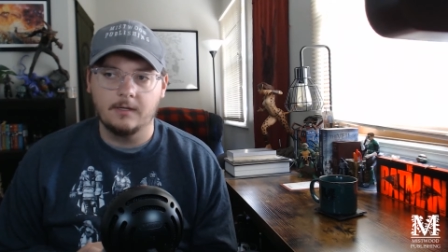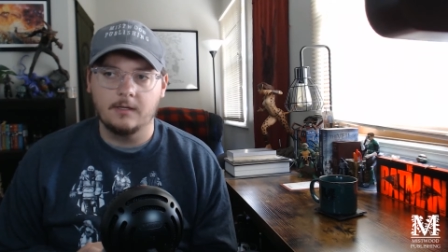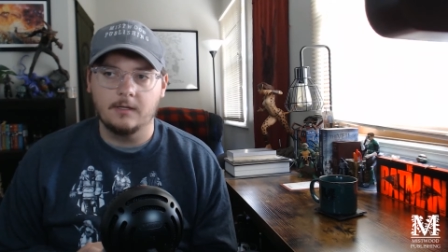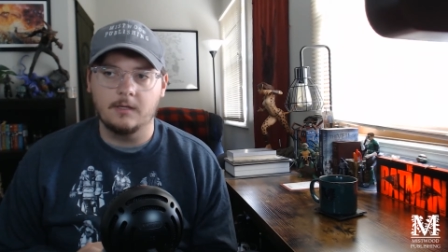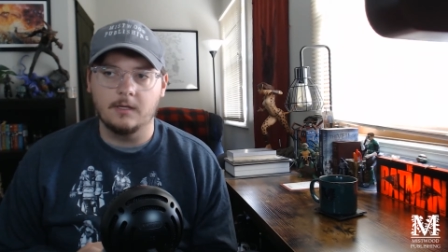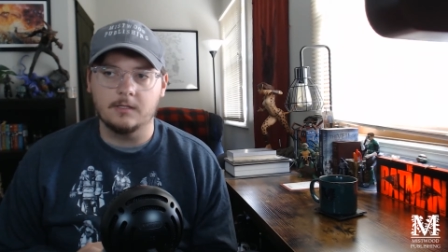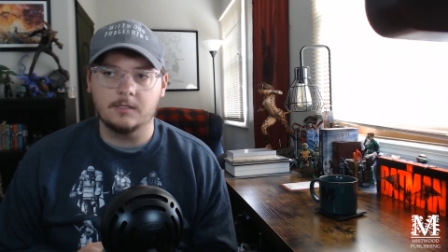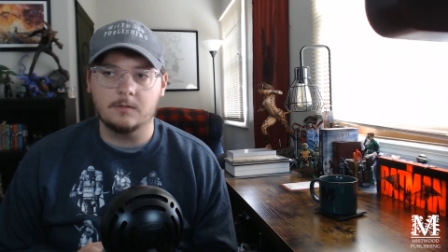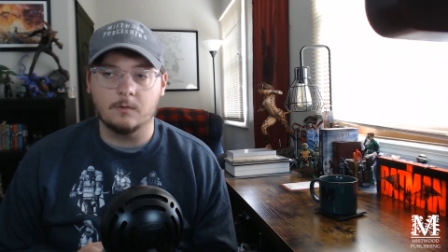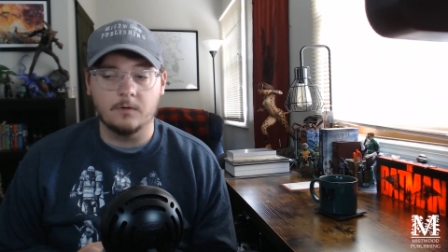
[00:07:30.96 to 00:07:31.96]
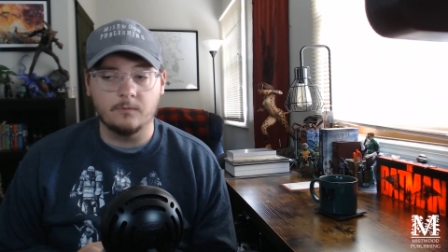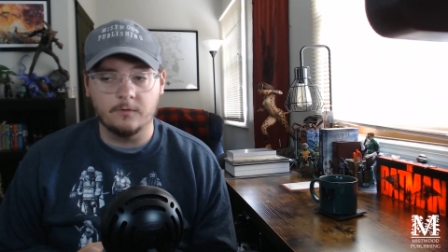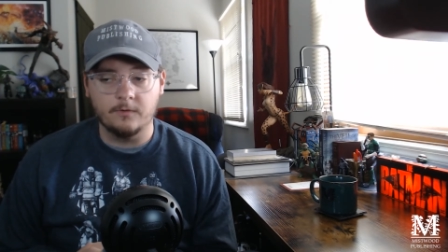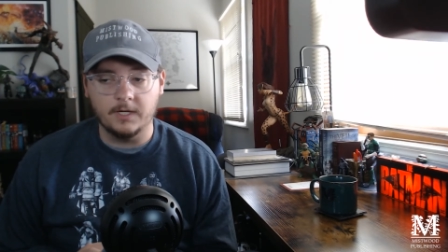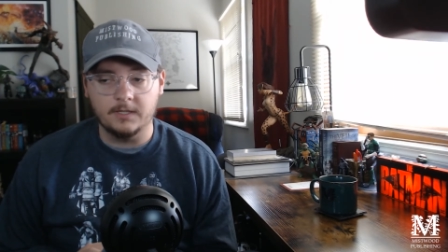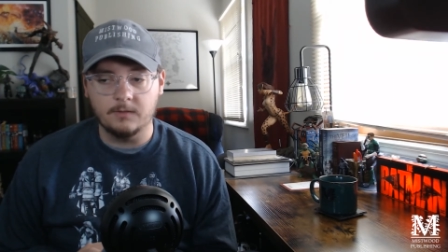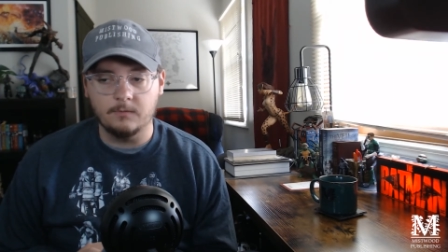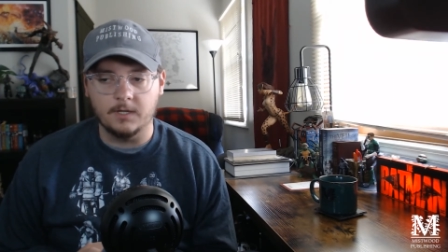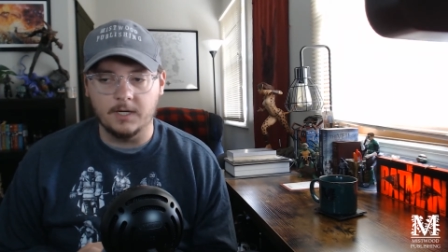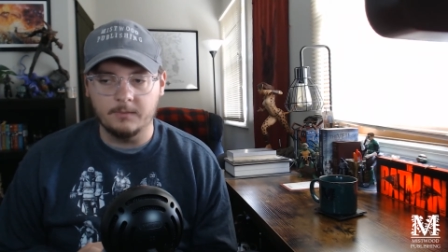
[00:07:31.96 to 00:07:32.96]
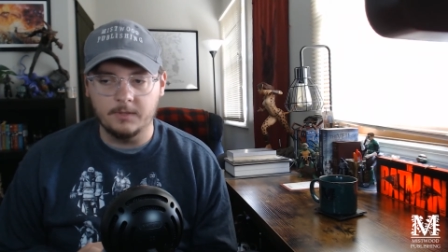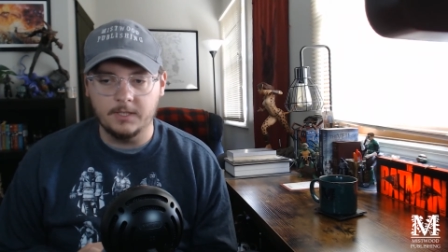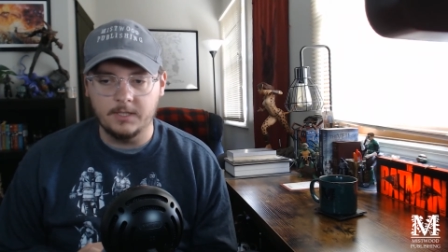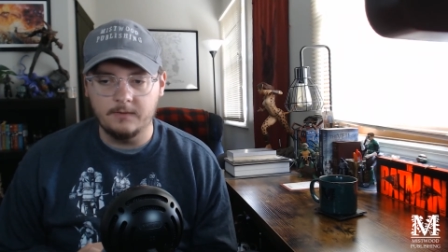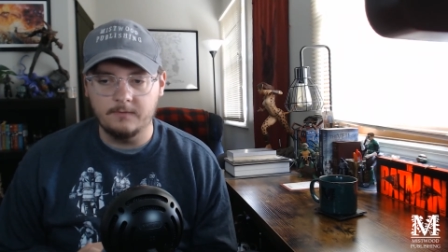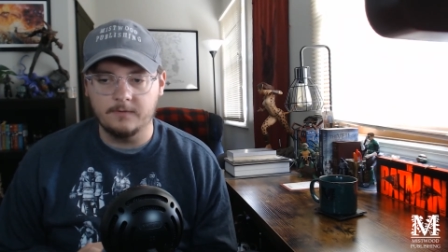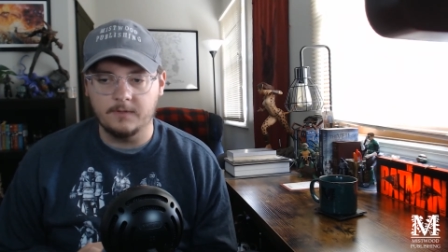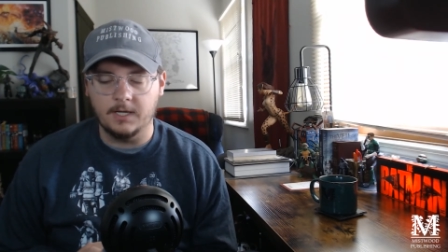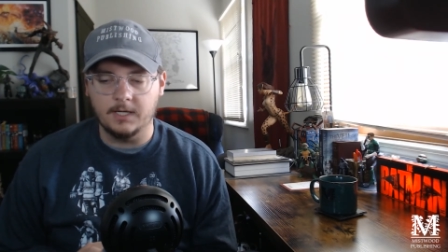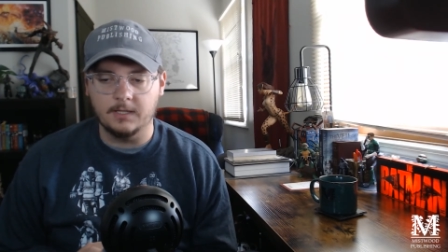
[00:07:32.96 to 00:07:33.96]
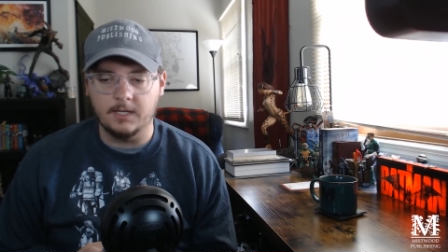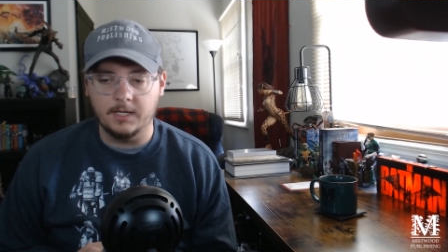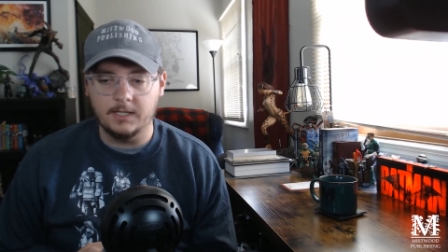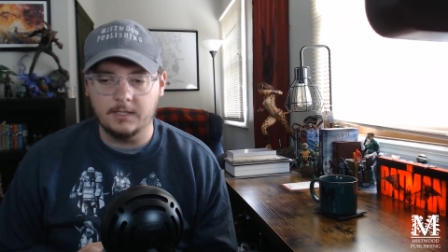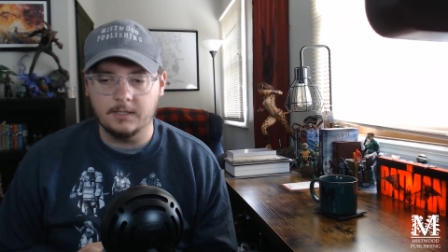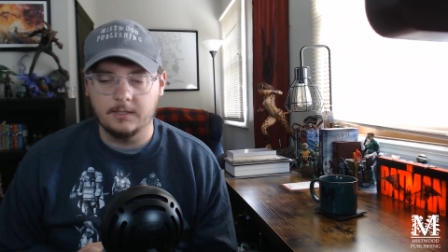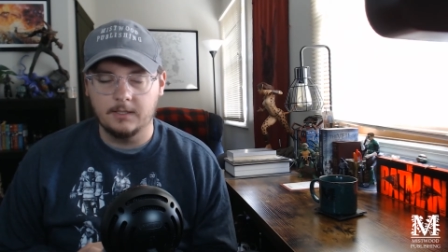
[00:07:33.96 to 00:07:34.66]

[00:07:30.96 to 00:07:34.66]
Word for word: that sort of reflected what I believe and like